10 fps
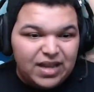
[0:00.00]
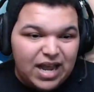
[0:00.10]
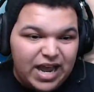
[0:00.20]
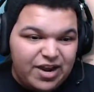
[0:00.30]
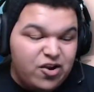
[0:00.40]

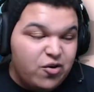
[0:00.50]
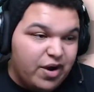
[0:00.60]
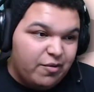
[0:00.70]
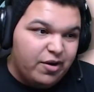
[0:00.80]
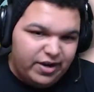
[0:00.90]
I knew
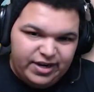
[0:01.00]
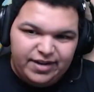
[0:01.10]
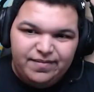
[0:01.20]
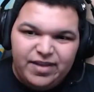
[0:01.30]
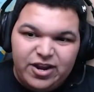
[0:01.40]
I wanted it.
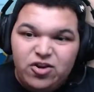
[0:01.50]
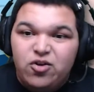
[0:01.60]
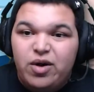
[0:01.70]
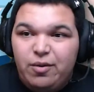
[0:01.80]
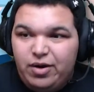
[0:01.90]
I knew
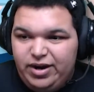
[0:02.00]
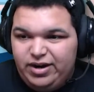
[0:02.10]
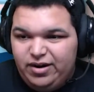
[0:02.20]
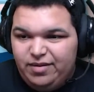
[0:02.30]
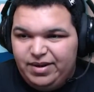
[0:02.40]
I wanted it
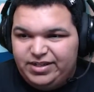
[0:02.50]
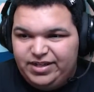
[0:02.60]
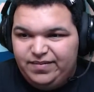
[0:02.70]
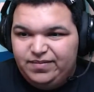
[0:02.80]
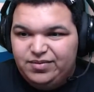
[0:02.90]
on my
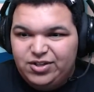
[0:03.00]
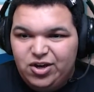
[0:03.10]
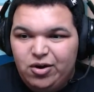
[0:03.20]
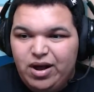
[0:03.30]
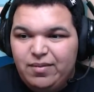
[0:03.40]
team.
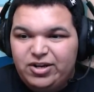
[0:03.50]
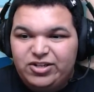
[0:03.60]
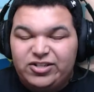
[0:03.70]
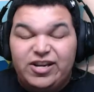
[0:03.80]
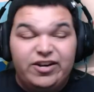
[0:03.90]
So I'm gonna
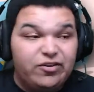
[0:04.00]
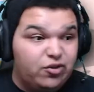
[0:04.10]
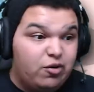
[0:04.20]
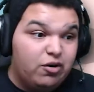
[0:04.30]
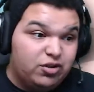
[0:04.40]
just sit here and
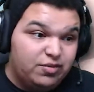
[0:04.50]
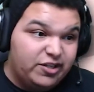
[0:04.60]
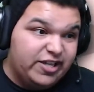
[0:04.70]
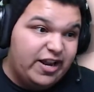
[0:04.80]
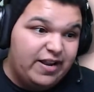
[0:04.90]
throw Ultra Balls
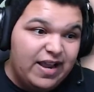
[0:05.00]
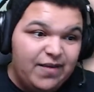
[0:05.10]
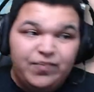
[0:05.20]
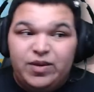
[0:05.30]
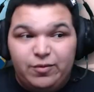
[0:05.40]
at it.
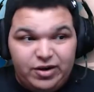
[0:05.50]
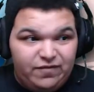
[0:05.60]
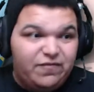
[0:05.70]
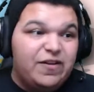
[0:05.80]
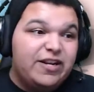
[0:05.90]
We're gonna
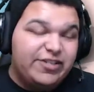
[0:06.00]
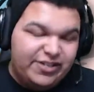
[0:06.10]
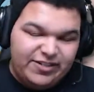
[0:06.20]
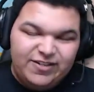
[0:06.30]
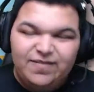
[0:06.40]
finish
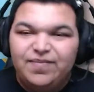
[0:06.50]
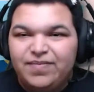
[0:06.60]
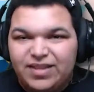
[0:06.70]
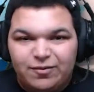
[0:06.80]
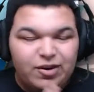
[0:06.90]
this.
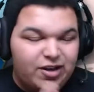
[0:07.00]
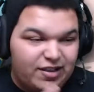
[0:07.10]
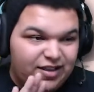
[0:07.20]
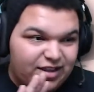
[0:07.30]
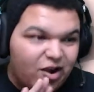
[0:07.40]
We're gonna
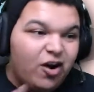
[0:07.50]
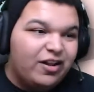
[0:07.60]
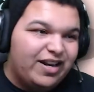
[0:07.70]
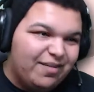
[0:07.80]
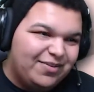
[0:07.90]
call it
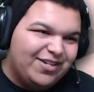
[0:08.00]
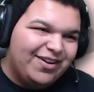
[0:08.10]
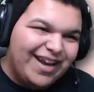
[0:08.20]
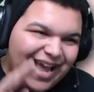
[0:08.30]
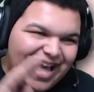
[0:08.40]
an episode
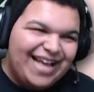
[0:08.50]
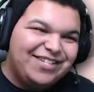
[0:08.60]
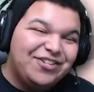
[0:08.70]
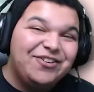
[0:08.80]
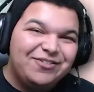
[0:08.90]
as
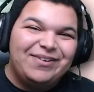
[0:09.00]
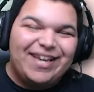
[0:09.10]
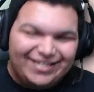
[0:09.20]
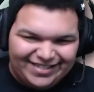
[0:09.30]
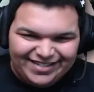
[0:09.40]
soon as we
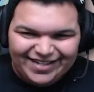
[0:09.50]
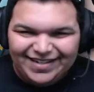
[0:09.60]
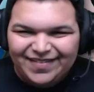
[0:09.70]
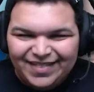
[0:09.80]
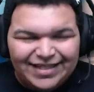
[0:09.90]
catch this thing.
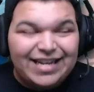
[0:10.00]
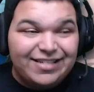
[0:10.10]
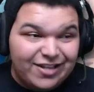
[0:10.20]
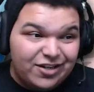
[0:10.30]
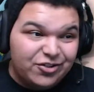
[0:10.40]
That's
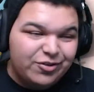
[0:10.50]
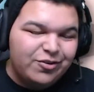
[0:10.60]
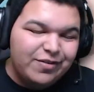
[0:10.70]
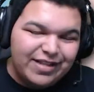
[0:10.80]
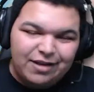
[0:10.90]
not true.
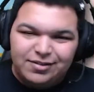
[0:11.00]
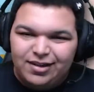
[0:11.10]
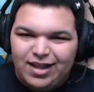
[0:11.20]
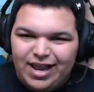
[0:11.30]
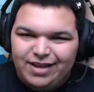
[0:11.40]
That was a
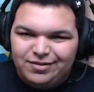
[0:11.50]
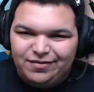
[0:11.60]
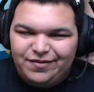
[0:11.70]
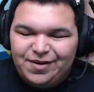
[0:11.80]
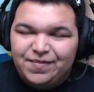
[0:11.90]
lie. It was a
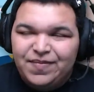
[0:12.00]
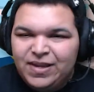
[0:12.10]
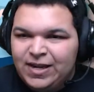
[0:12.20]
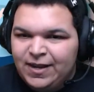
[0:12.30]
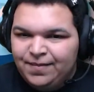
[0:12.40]
fib.
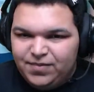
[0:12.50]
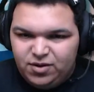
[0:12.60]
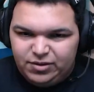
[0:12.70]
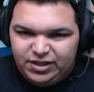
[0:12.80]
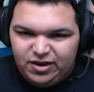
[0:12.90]
Don't
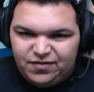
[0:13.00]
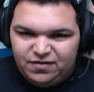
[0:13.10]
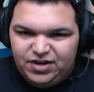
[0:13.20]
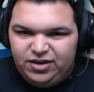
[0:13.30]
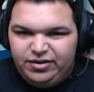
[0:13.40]
click off the
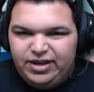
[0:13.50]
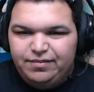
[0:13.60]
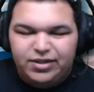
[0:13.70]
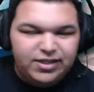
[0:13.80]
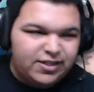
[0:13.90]
video yet,
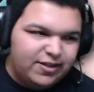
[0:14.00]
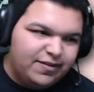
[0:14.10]
please.